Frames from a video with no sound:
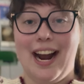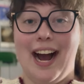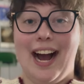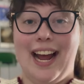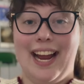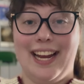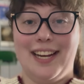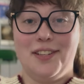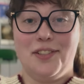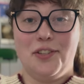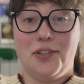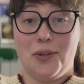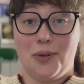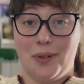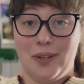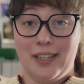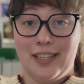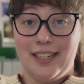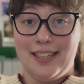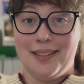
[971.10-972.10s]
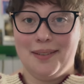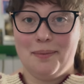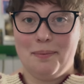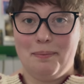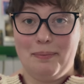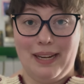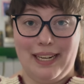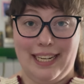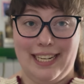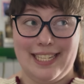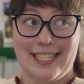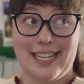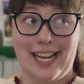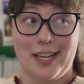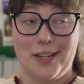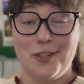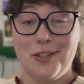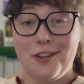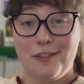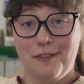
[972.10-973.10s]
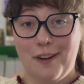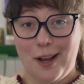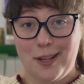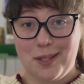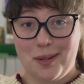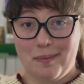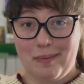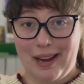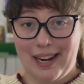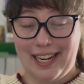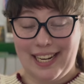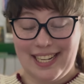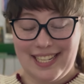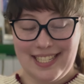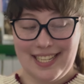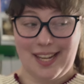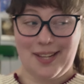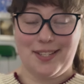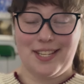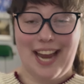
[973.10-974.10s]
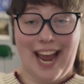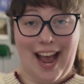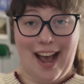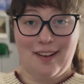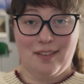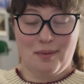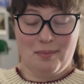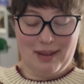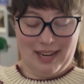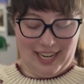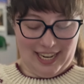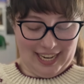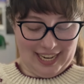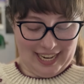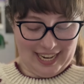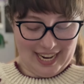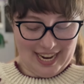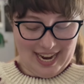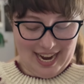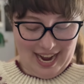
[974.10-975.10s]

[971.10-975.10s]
I adore bunnies. I used to foster bunnies. I used to have a bunny.